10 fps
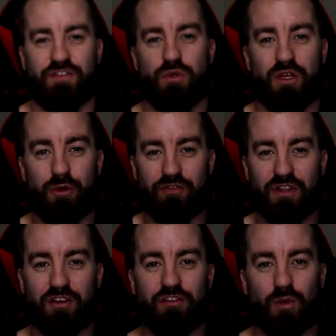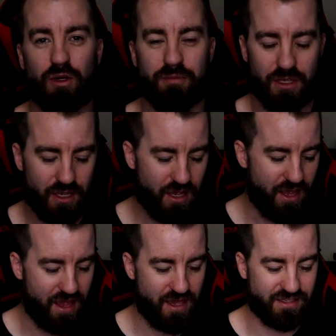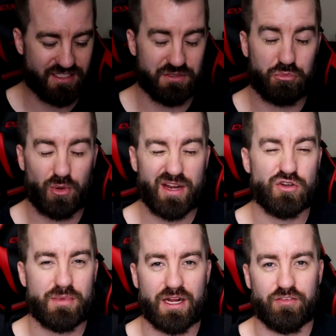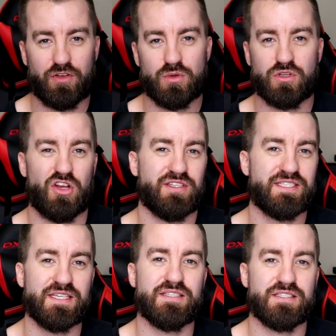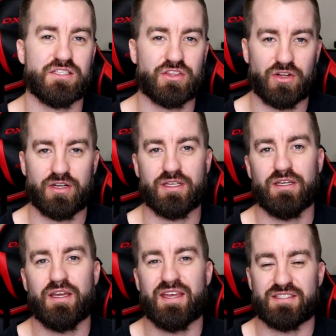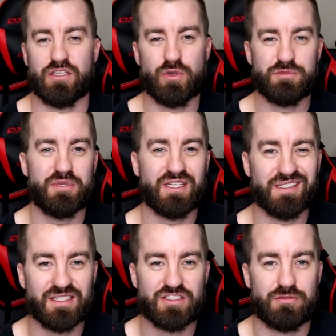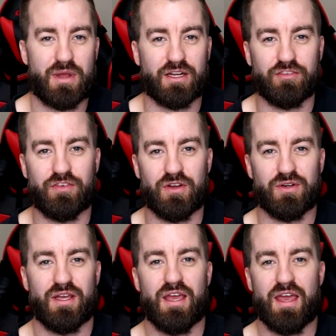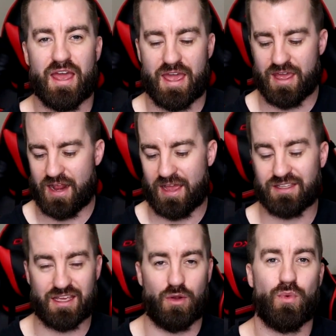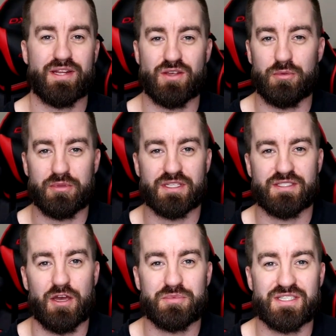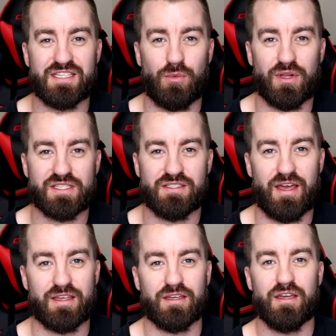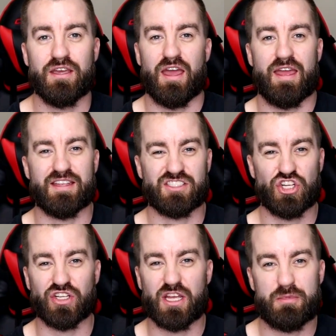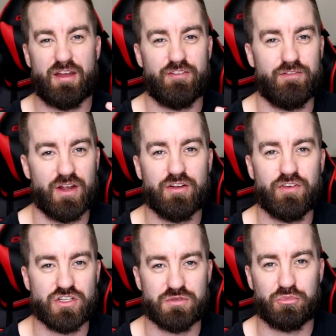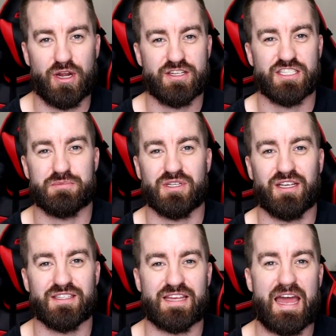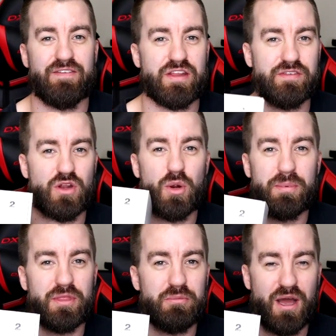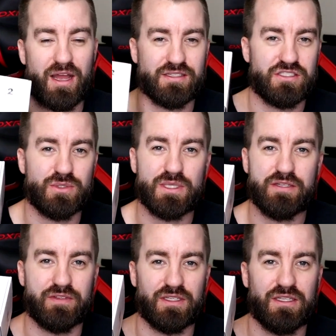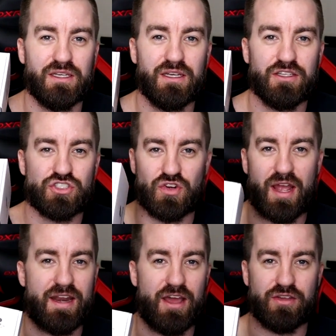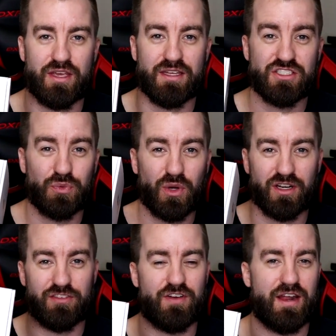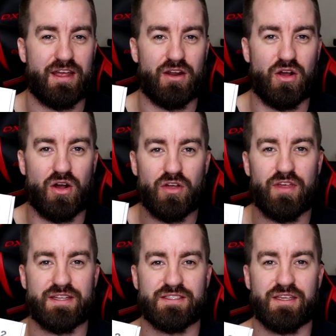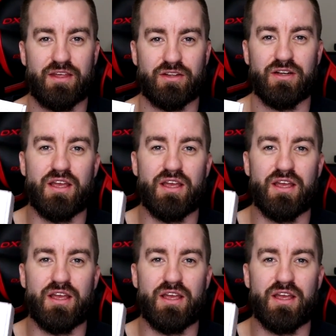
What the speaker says: few that we've done for them. And this is a brand new microphone called the TC30. It's a USB condenser microphone, and I can't wait to open this up to see what it's like. And you're gonna get my very first impressions because I haven't even opened the box to even try it out yet. So we're gonna find out all that together.